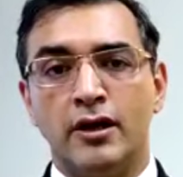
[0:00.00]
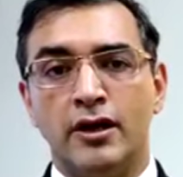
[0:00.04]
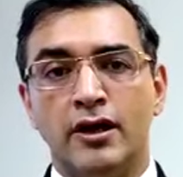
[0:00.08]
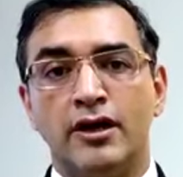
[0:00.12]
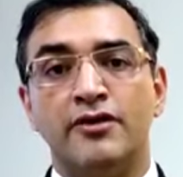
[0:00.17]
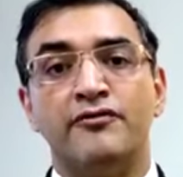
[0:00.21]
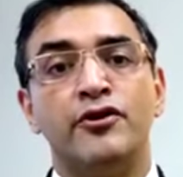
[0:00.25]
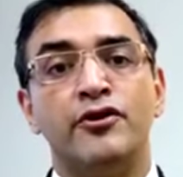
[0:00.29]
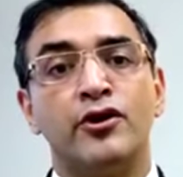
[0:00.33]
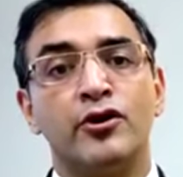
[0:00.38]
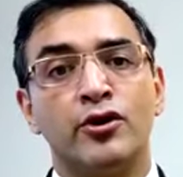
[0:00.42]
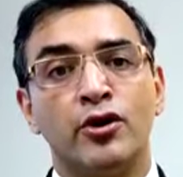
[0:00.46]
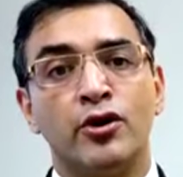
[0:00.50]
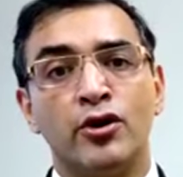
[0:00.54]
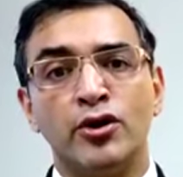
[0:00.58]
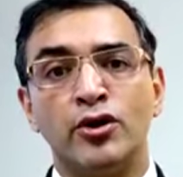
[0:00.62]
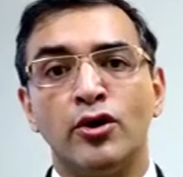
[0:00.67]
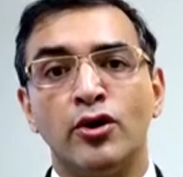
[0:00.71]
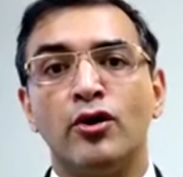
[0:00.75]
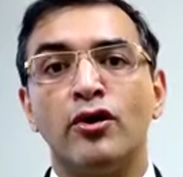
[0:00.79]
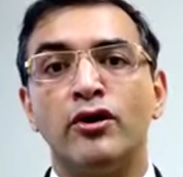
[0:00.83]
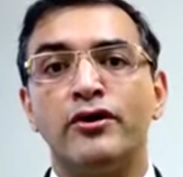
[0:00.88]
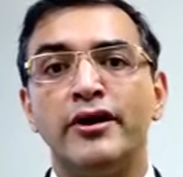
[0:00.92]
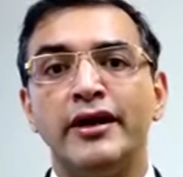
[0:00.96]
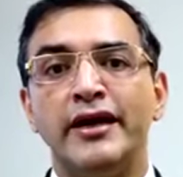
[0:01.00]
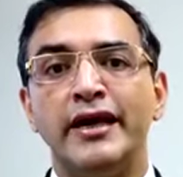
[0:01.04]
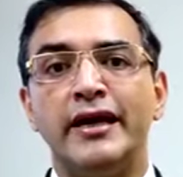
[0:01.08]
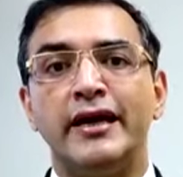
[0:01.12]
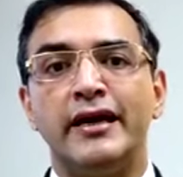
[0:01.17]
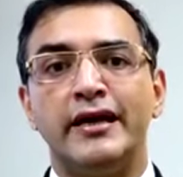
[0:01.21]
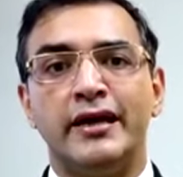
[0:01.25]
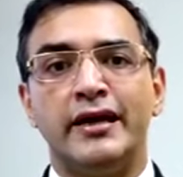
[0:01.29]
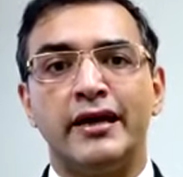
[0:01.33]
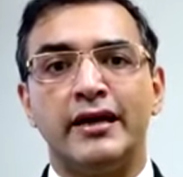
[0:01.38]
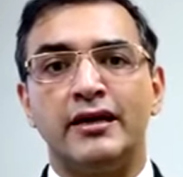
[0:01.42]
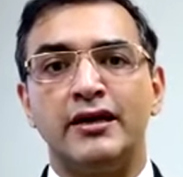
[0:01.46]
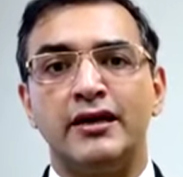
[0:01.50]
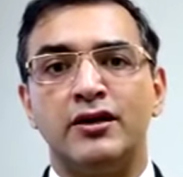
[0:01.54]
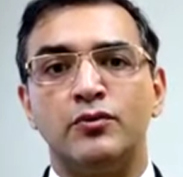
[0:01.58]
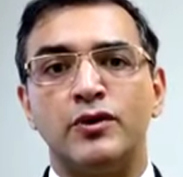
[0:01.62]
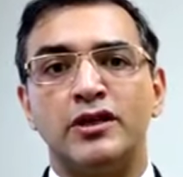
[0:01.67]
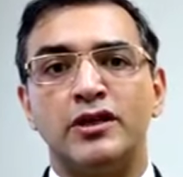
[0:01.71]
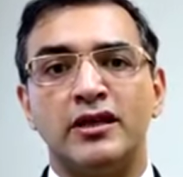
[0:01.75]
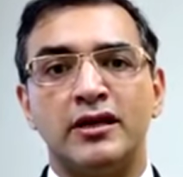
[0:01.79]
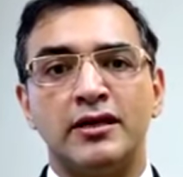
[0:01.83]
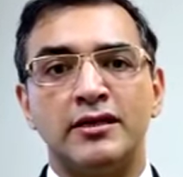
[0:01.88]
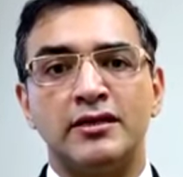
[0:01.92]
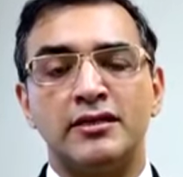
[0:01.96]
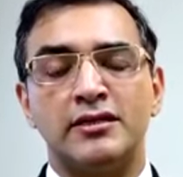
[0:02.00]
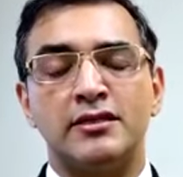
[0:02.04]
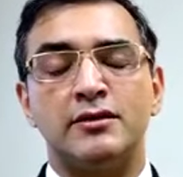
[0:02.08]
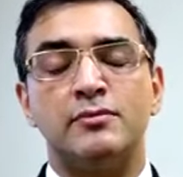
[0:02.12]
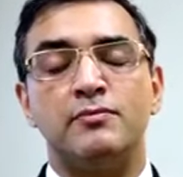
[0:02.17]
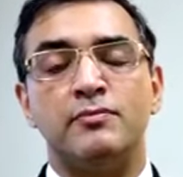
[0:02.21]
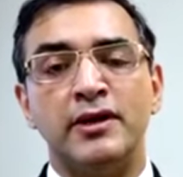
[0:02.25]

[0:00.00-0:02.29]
If you are not already connected with us,